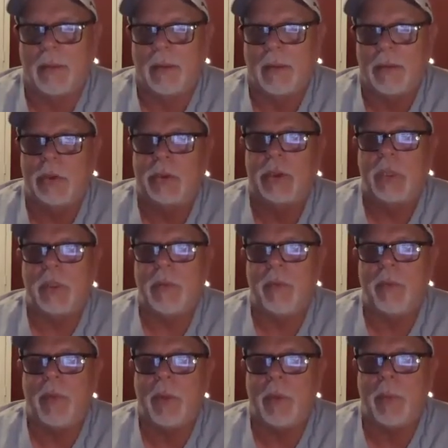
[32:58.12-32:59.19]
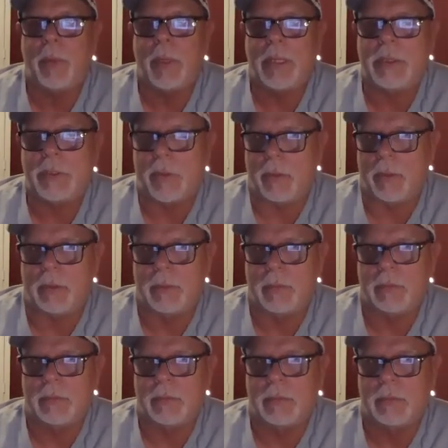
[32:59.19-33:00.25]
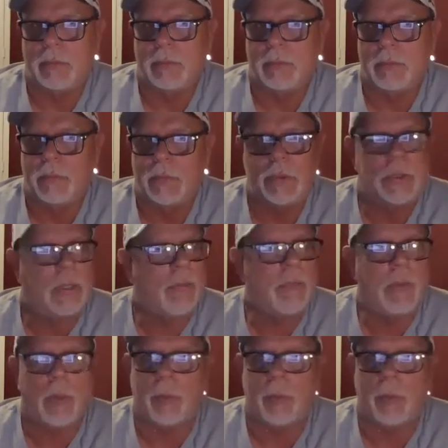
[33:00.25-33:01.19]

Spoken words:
You shouldn't feel pressure. Shouldn't feel